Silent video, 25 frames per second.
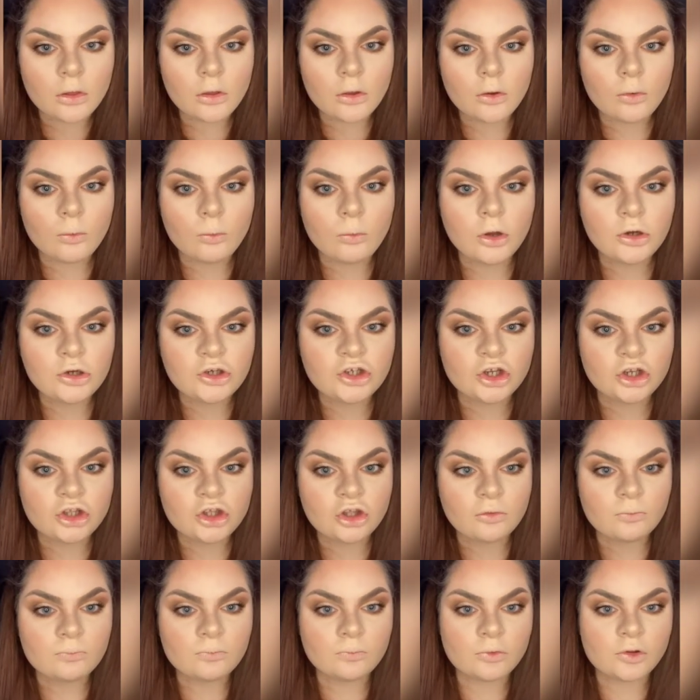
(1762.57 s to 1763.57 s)
Once you've
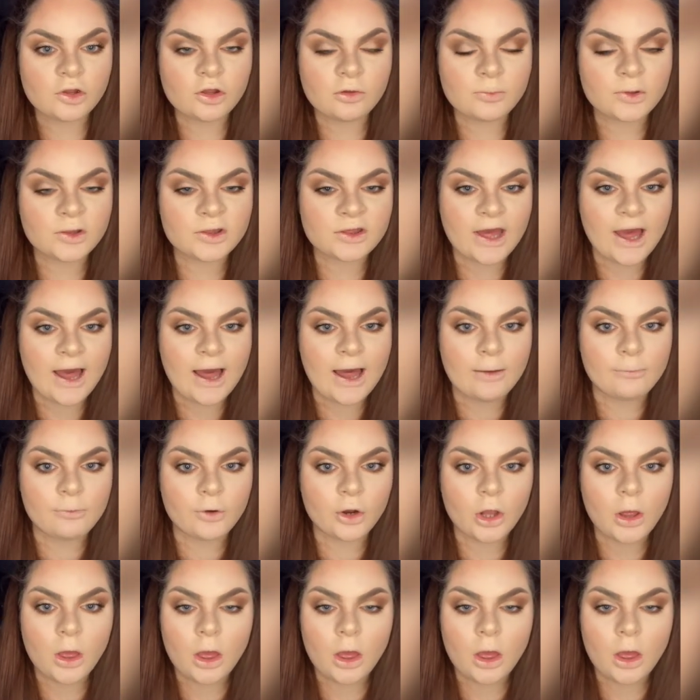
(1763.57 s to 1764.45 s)
done your mascara,